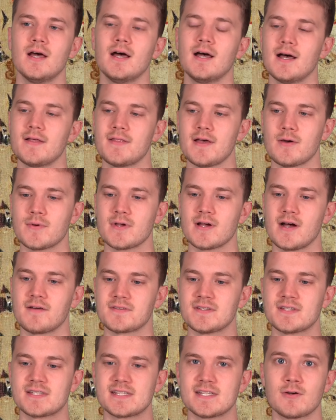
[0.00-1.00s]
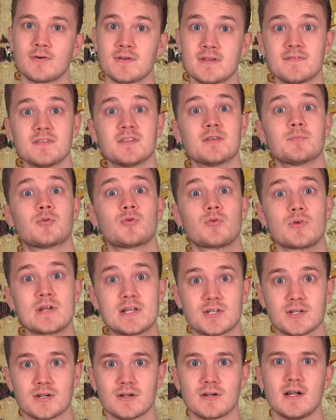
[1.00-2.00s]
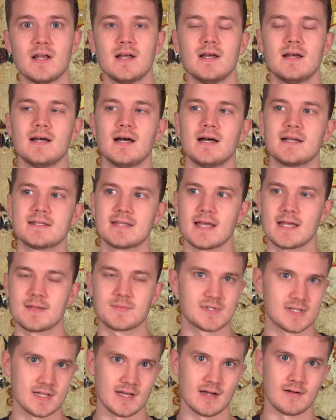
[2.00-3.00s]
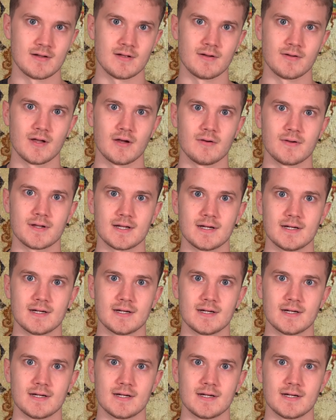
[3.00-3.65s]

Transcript: uh, that we often see or even the preacher uh, type scenario going